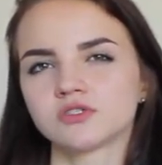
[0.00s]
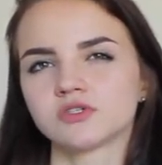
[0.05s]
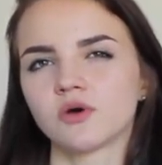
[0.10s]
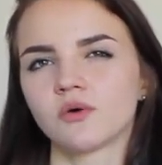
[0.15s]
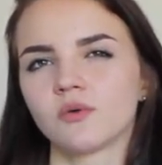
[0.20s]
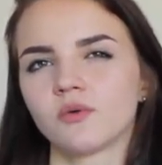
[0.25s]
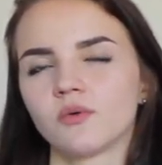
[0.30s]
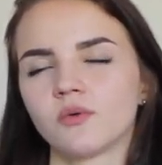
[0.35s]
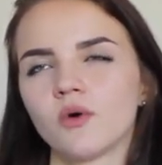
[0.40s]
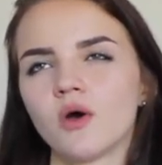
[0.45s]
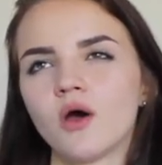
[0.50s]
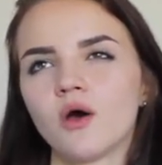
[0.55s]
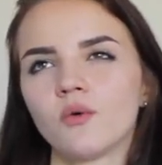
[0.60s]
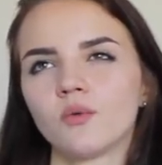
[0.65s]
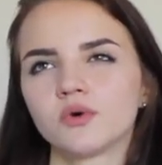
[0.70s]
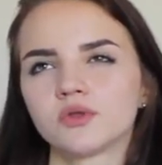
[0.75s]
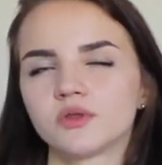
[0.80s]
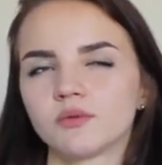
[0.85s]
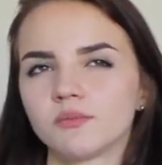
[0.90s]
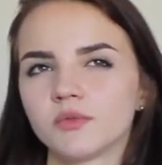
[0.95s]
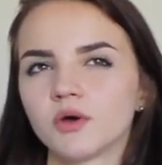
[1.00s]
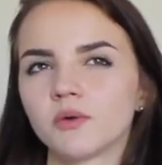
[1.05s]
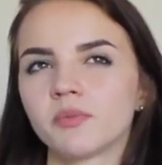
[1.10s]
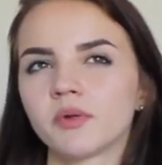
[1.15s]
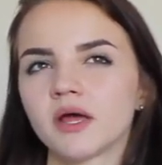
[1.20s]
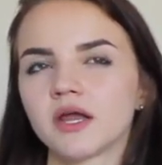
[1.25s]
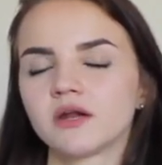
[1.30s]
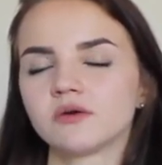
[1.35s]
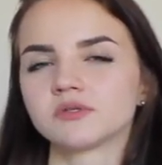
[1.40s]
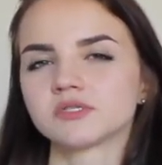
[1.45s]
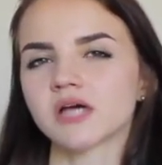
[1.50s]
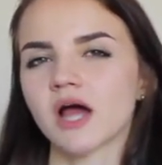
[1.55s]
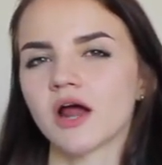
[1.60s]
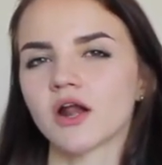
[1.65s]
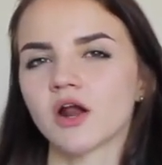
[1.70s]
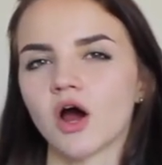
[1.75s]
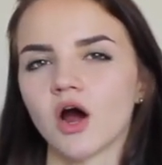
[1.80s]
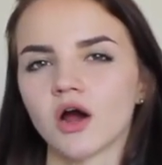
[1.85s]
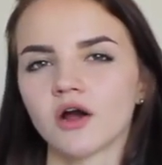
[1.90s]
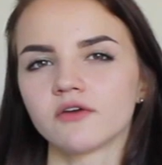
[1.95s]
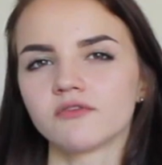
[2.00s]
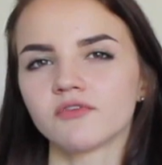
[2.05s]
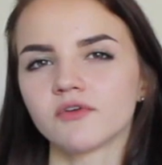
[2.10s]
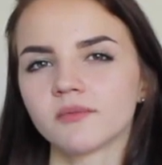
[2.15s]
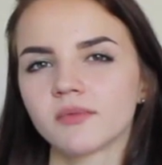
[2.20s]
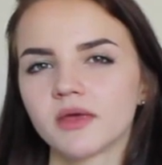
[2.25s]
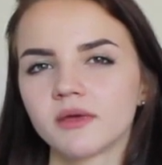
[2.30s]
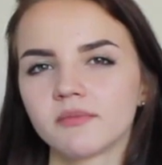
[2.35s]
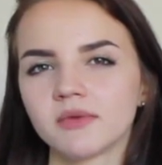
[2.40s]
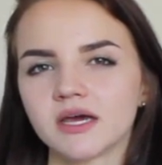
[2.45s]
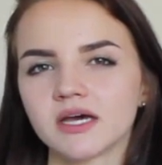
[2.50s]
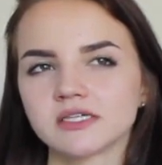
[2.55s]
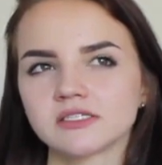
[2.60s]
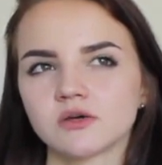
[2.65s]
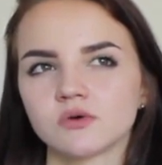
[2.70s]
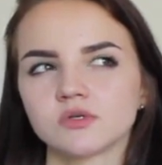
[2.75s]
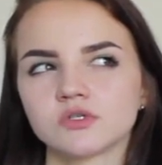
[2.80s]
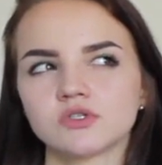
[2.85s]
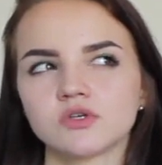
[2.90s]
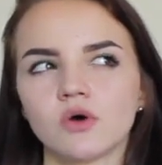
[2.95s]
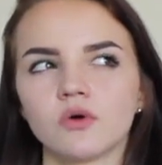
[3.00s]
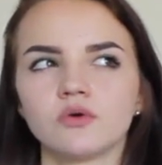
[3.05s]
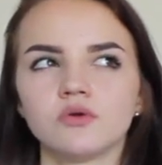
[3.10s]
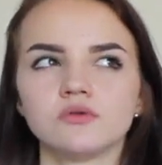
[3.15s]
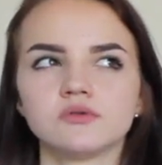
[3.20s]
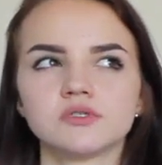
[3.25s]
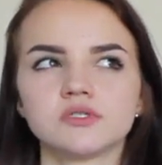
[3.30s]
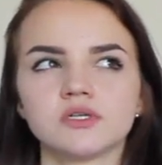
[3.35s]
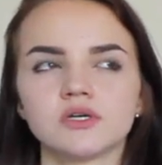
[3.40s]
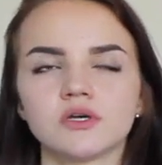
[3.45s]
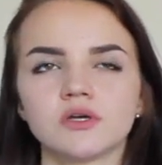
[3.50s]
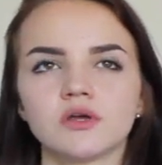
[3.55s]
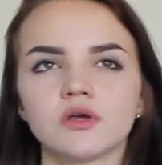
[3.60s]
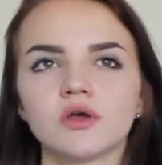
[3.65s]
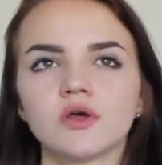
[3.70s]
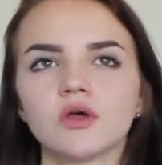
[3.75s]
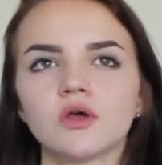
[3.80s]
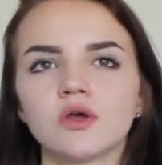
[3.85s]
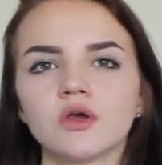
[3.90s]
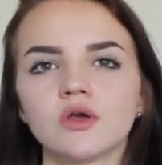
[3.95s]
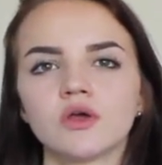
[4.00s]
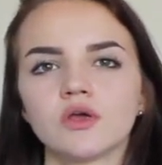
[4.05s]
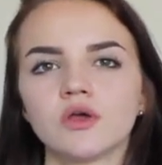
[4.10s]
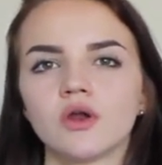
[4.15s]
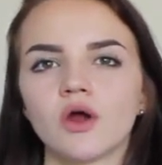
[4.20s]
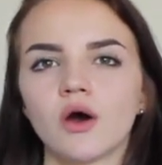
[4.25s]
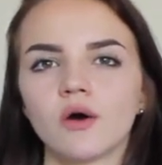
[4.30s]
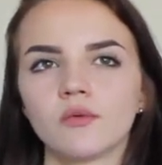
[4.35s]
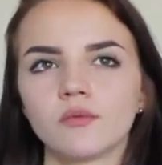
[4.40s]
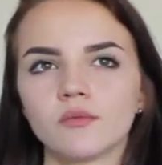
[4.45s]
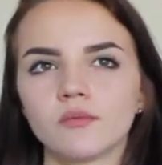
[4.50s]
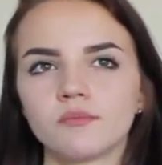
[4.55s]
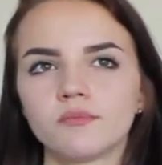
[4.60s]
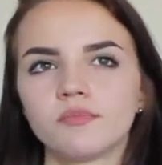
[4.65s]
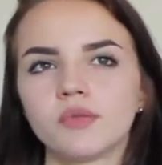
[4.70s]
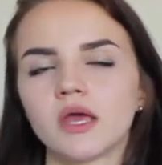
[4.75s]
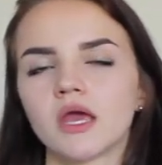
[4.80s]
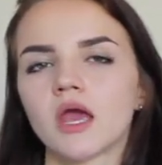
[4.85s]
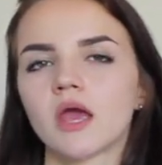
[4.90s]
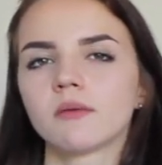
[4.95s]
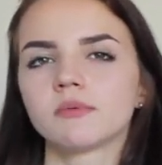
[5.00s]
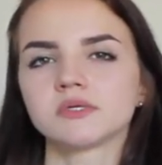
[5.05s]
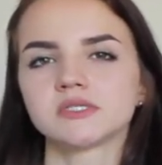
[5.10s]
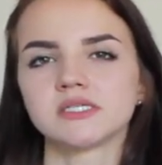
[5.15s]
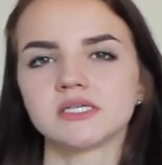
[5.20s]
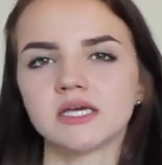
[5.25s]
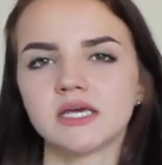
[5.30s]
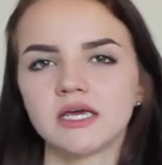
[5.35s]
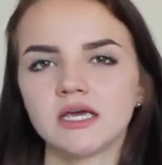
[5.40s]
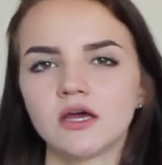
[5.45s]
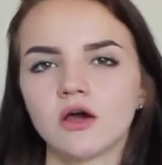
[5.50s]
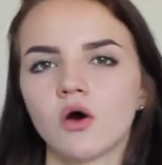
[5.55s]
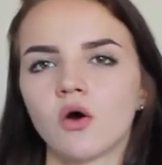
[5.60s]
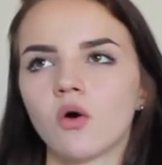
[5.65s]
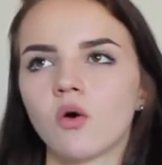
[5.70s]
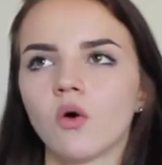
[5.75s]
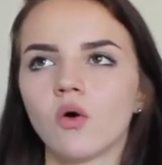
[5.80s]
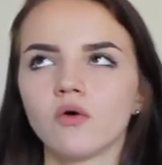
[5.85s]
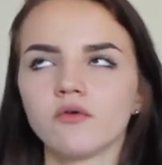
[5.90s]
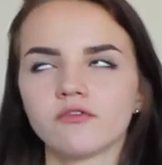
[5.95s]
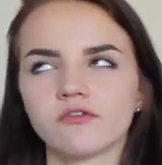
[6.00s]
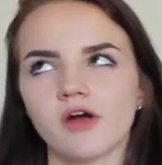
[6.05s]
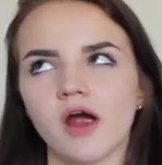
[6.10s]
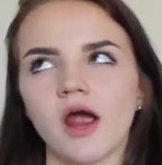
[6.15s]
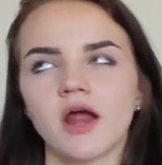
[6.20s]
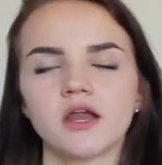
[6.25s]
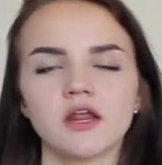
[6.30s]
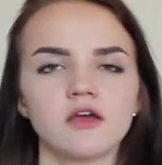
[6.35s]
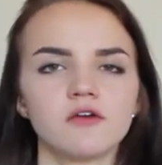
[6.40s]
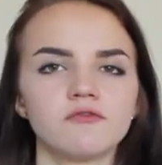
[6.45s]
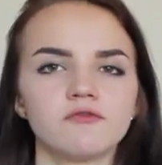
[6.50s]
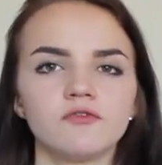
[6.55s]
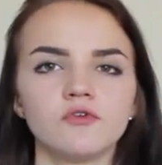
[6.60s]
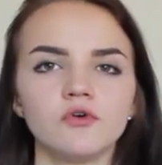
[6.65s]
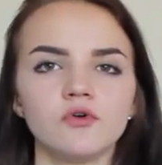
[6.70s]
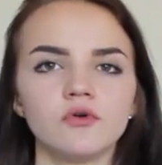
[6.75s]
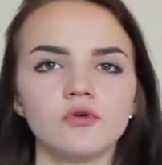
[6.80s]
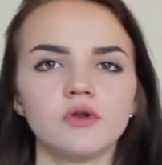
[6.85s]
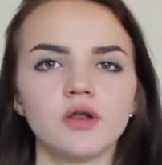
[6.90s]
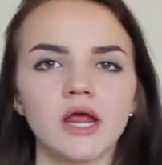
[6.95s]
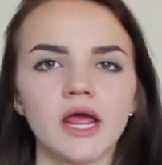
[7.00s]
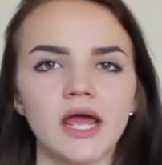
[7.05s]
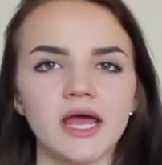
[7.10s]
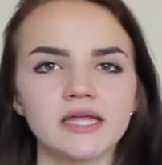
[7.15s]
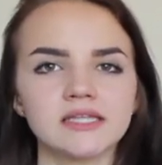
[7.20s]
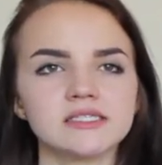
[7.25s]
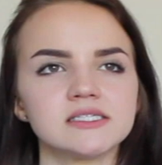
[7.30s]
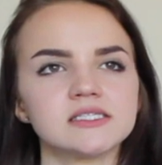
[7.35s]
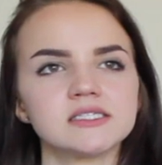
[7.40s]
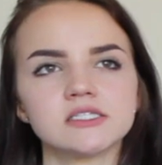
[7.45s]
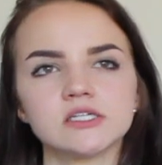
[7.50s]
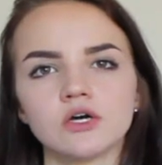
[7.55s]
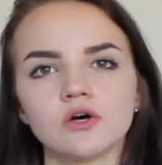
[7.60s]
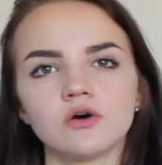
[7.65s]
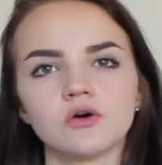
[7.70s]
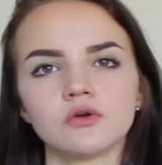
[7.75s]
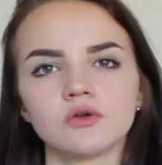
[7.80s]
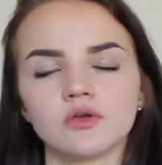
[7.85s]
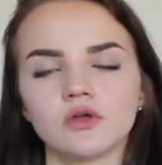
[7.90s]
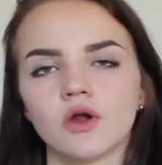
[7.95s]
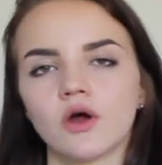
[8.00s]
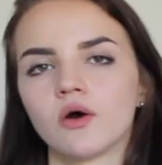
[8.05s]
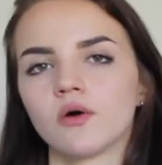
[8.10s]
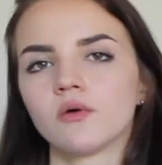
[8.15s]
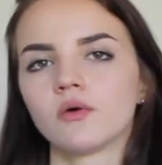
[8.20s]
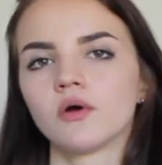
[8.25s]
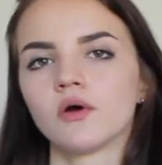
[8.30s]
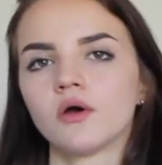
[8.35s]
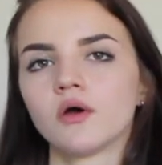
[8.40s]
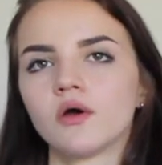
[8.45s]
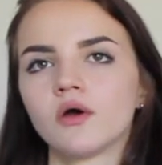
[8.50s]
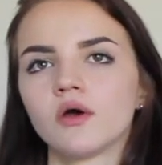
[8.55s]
So with the meal plan, it was kind of hard for me because I was so used to, you know, being able to eat a whole variety of food and still, you know,